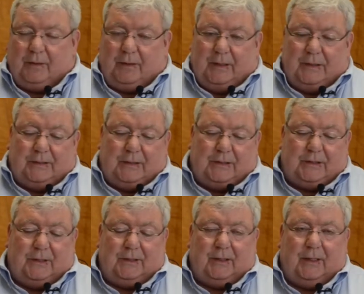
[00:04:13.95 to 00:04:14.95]
In
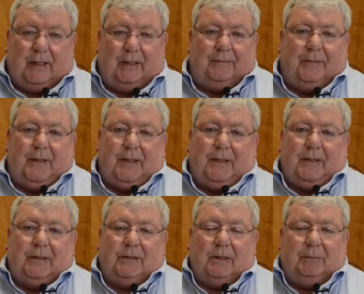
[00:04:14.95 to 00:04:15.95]
addition to that,
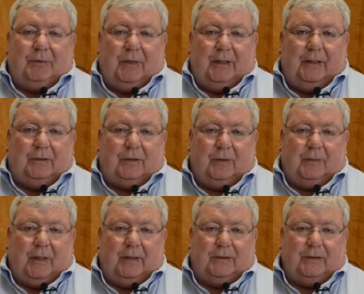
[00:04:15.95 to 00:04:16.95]
subterranean
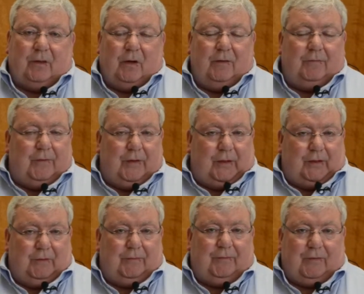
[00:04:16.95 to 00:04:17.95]
termites aren't very
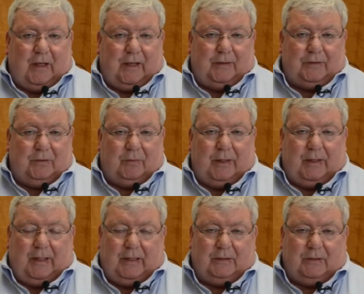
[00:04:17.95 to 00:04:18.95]
good flyers the
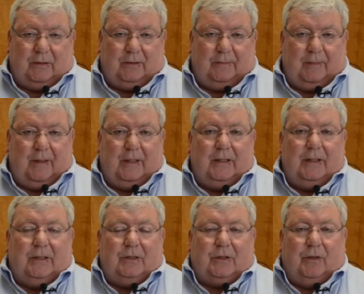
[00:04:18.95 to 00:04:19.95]
way ants are.
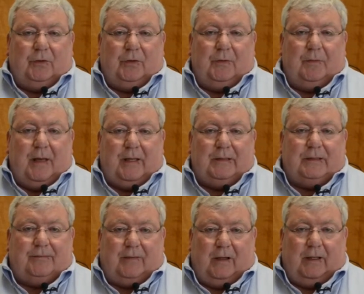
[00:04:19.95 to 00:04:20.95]
So you may
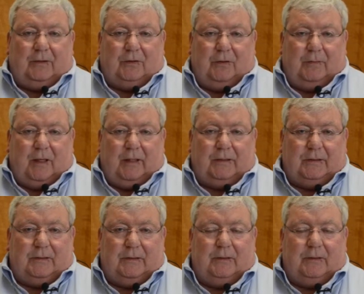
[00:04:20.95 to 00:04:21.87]
find termites